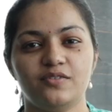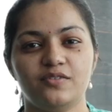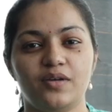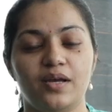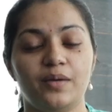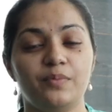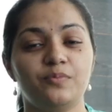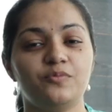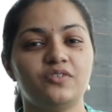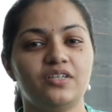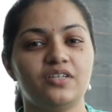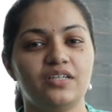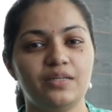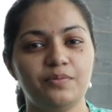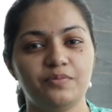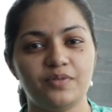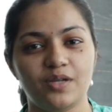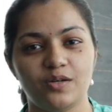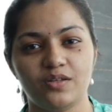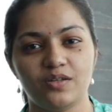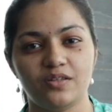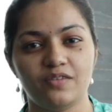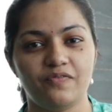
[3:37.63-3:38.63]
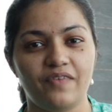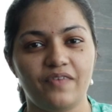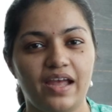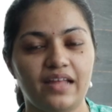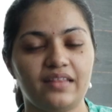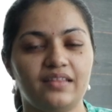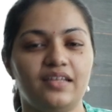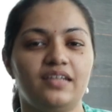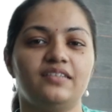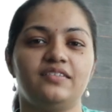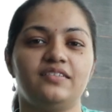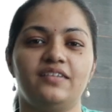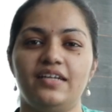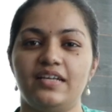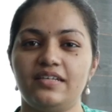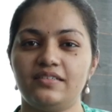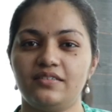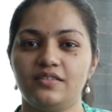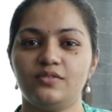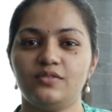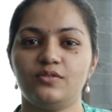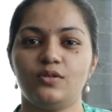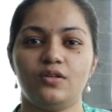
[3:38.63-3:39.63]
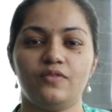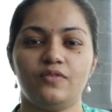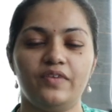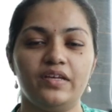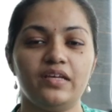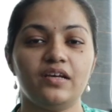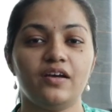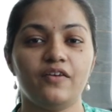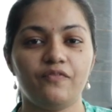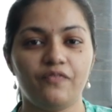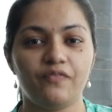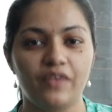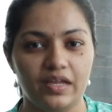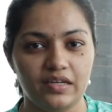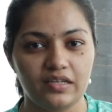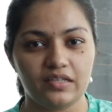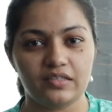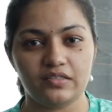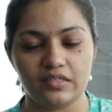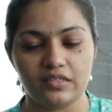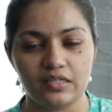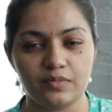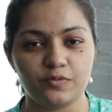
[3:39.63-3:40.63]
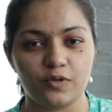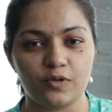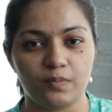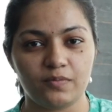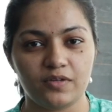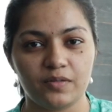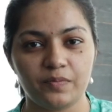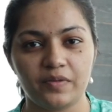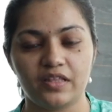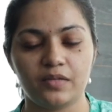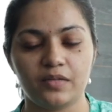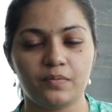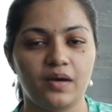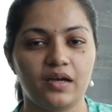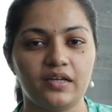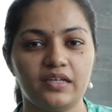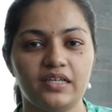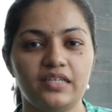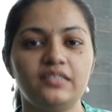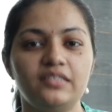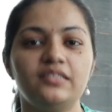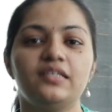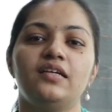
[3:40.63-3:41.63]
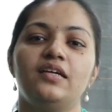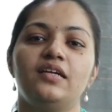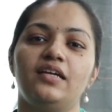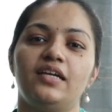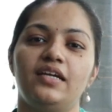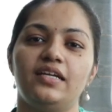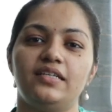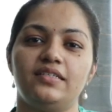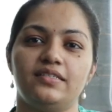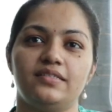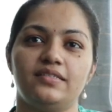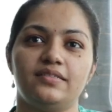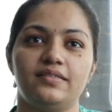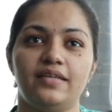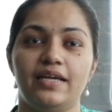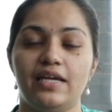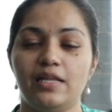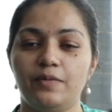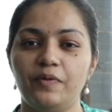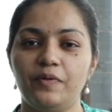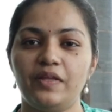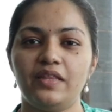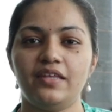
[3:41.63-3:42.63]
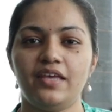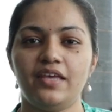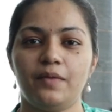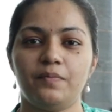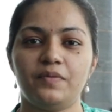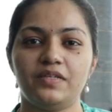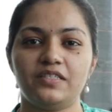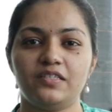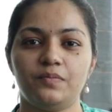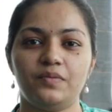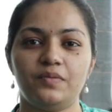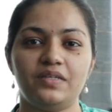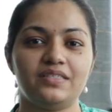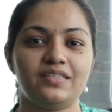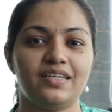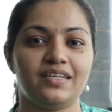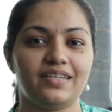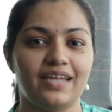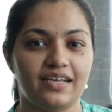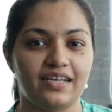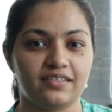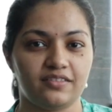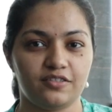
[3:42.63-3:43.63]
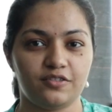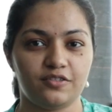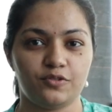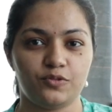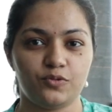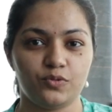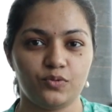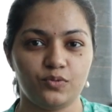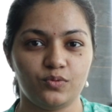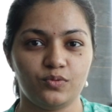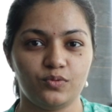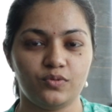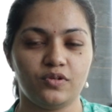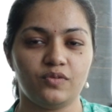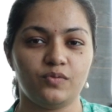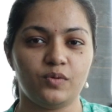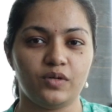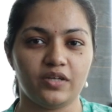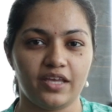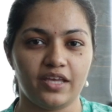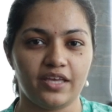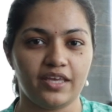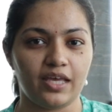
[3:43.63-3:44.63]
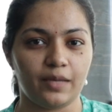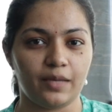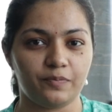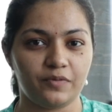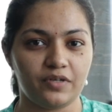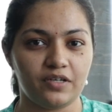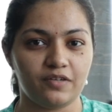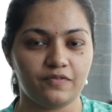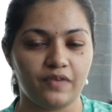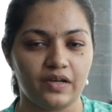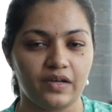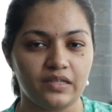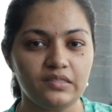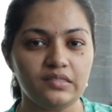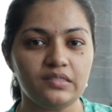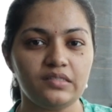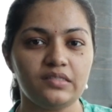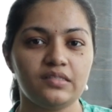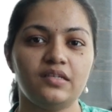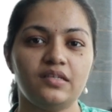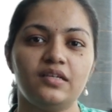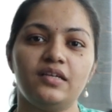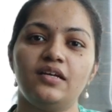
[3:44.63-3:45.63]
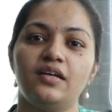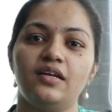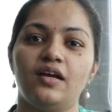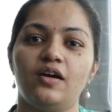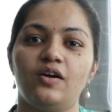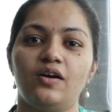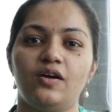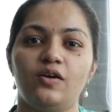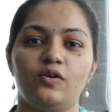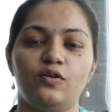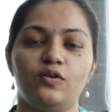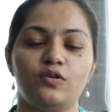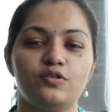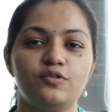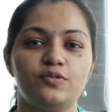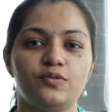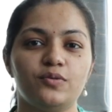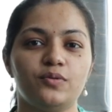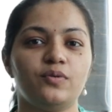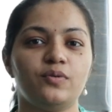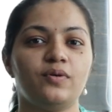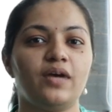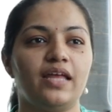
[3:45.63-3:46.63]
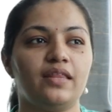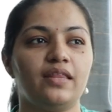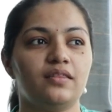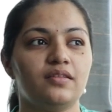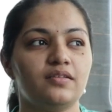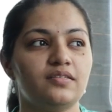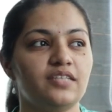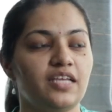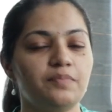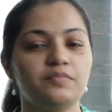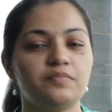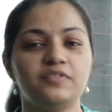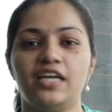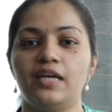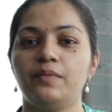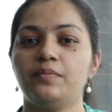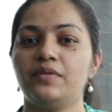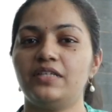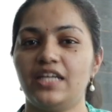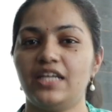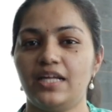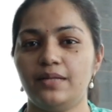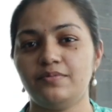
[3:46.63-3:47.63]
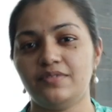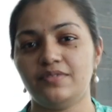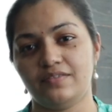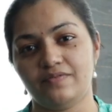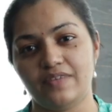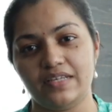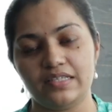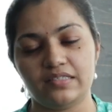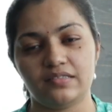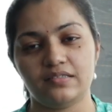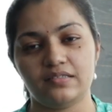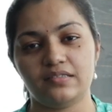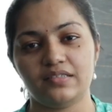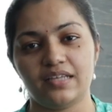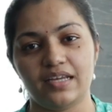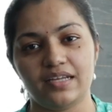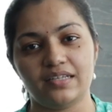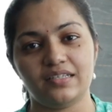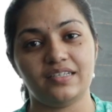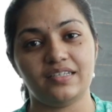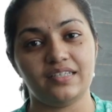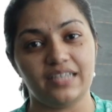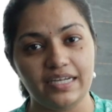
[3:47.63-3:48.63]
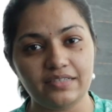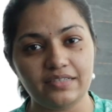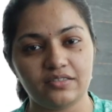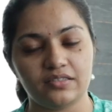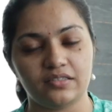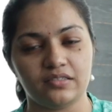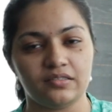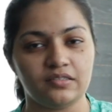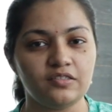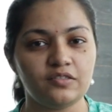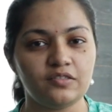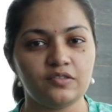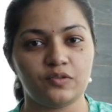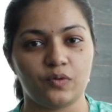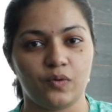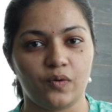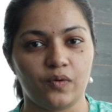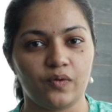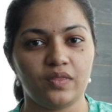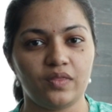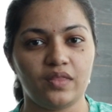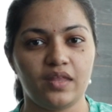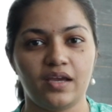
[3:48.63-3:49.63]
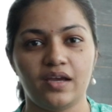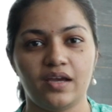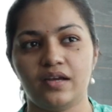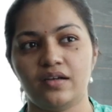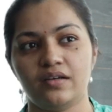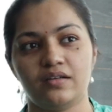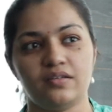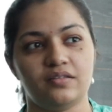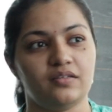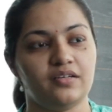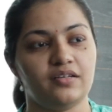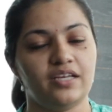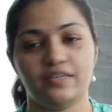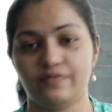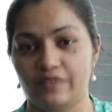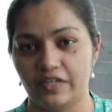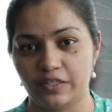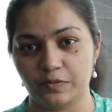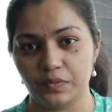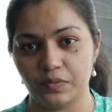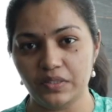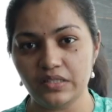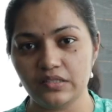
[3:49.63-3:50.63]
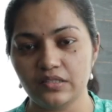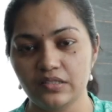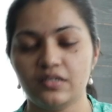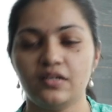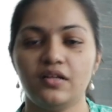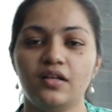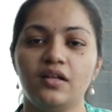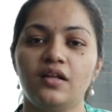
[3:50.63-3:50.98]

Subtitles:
So I'm really proud of the fact that KredX is solving a very real problem in the market. It is helping the MSMEs get access to working capital funds. Also, at the same time, it helps investors get great returns on their investment.